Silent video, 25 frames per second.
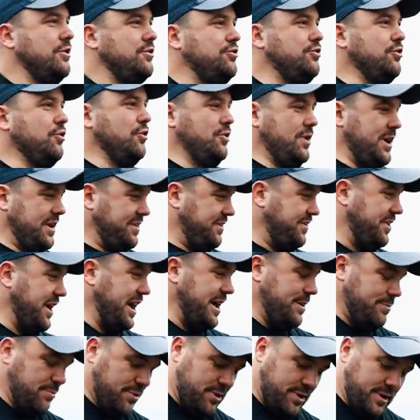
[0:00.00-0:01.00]
So this
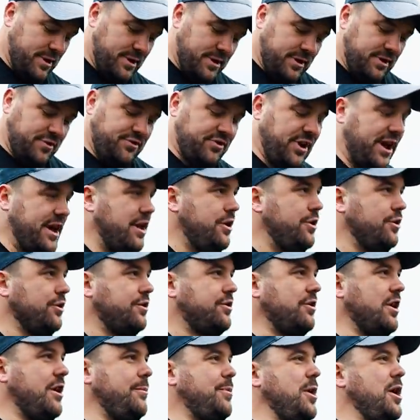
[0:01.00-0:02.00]
time, try a
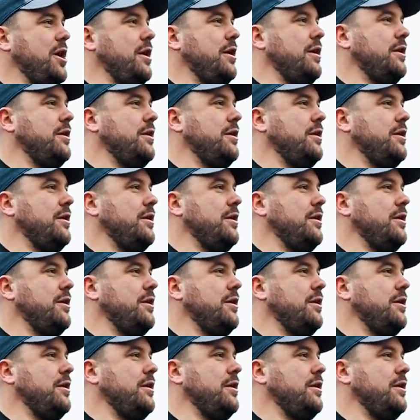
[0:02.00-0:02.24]
hook grip.